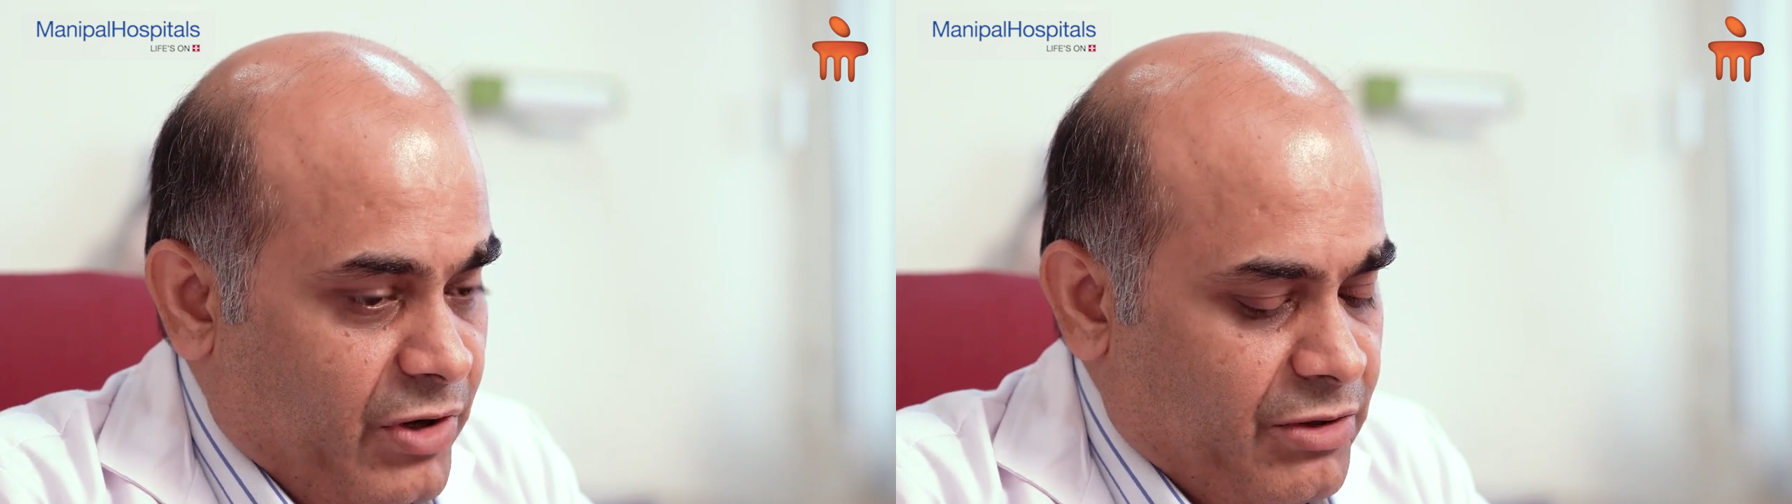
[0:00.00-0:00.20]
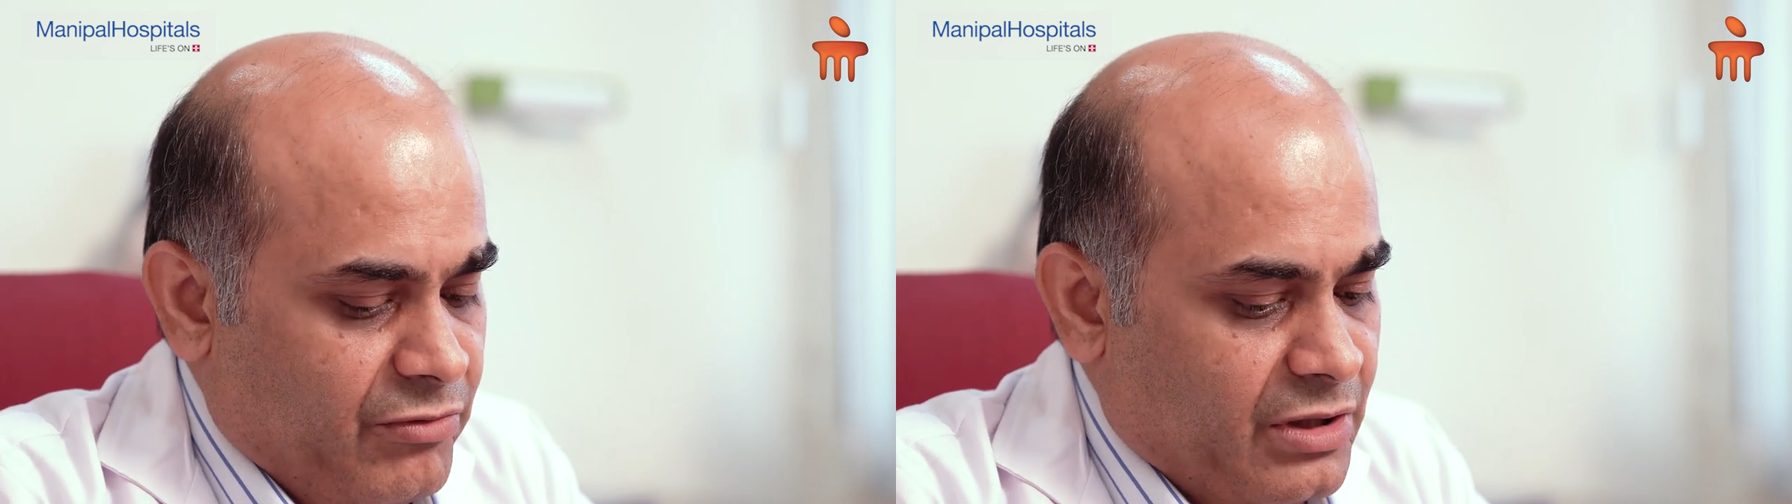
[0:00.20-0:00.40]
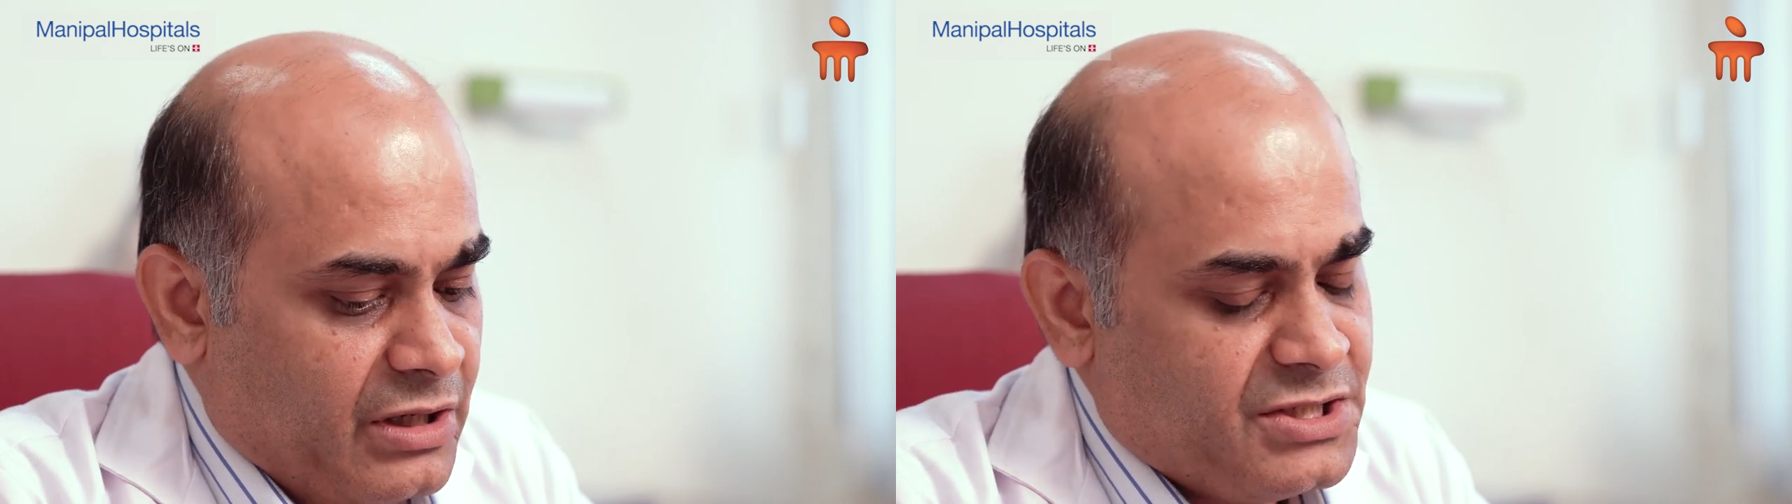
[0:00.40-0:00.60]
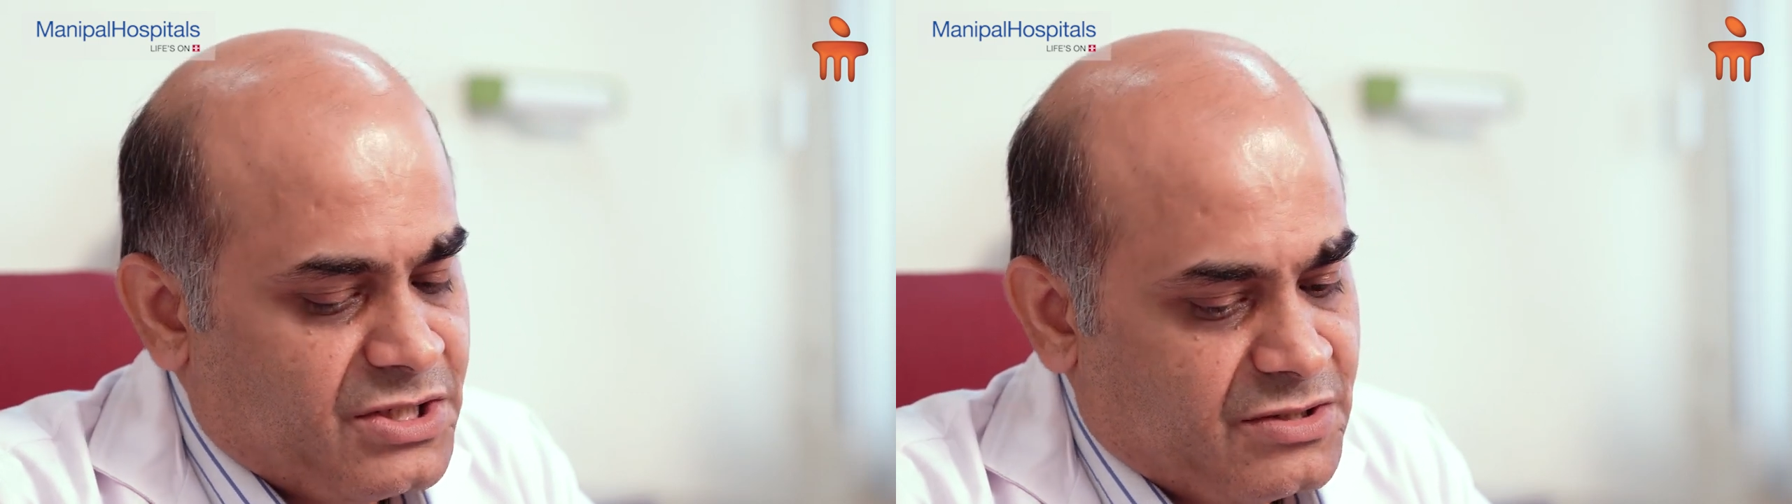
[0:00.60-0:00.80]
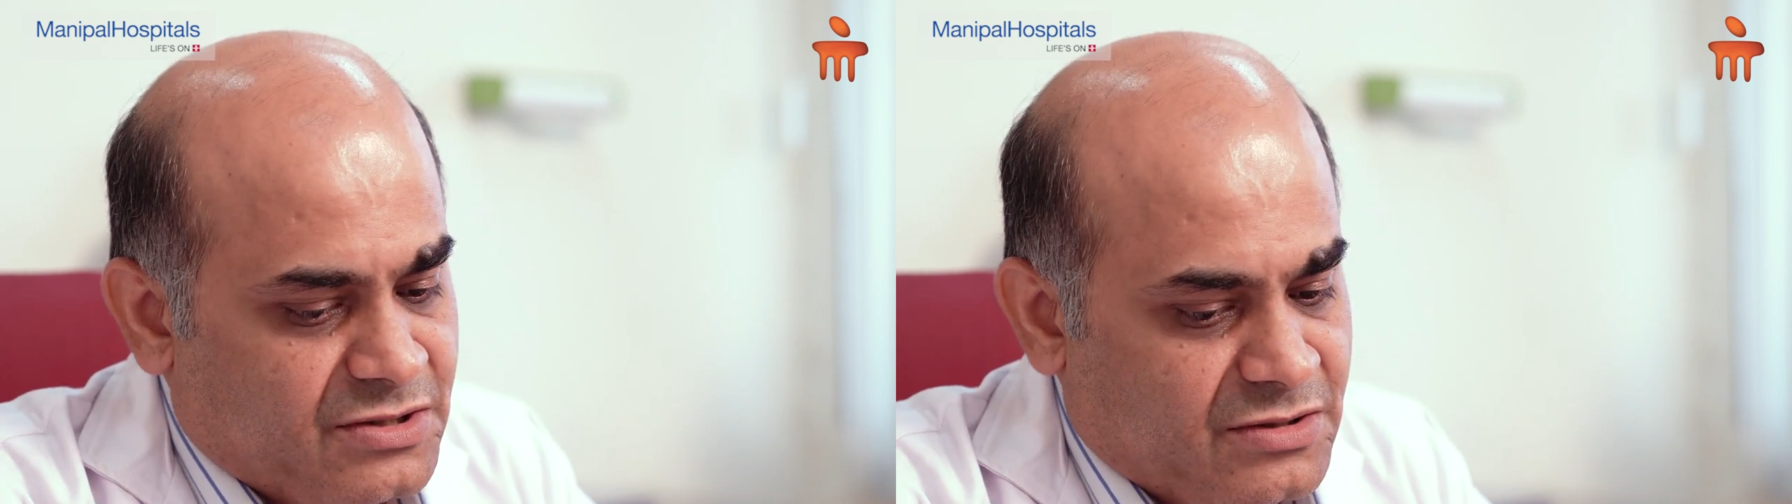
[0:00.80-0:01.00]
one
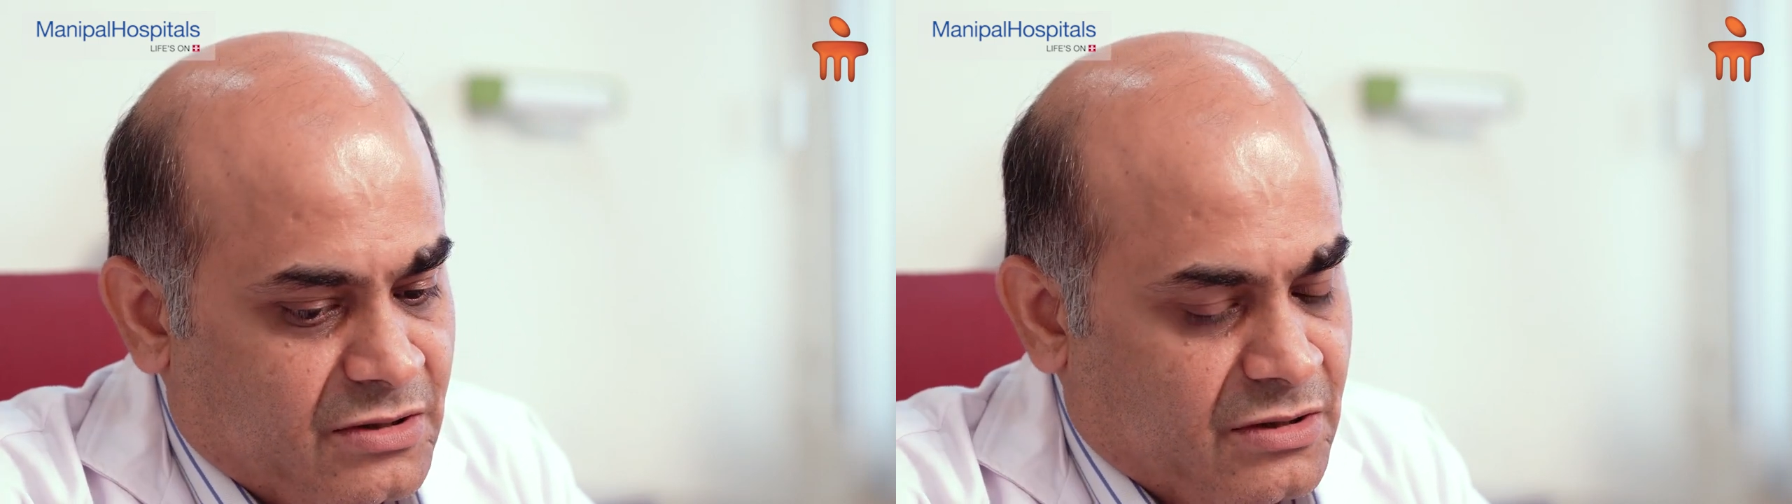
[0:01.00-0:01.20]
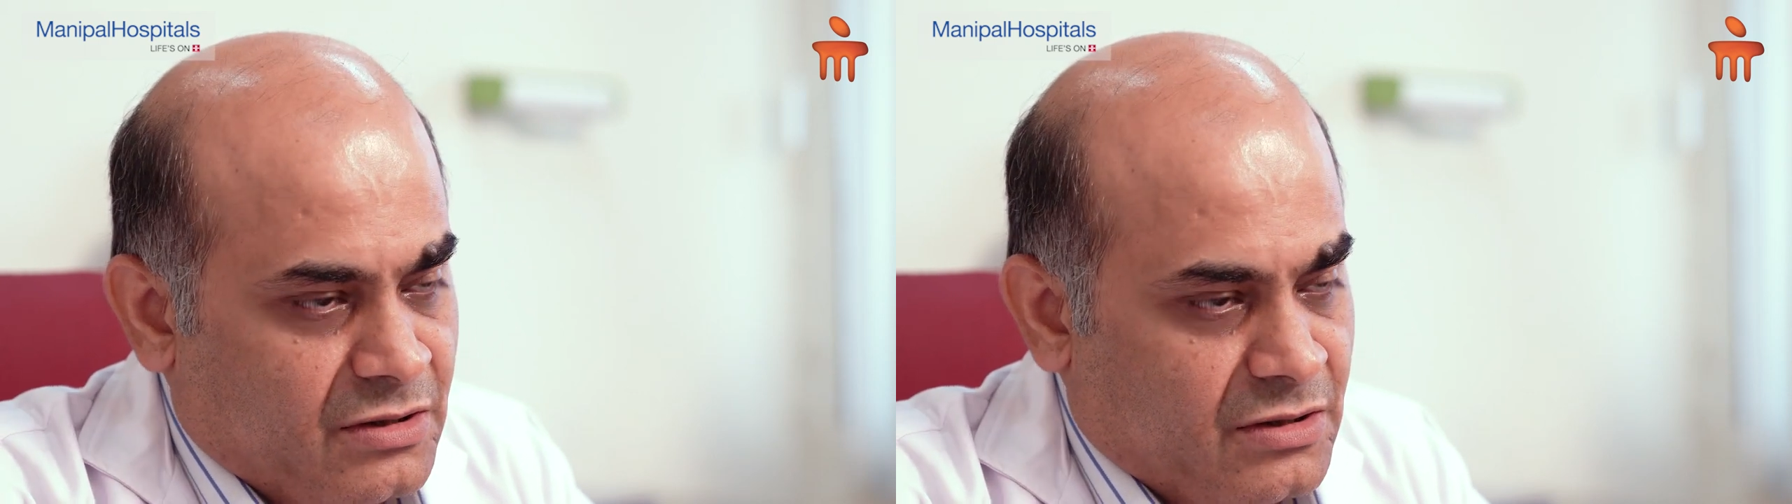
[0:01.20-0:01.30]
reaches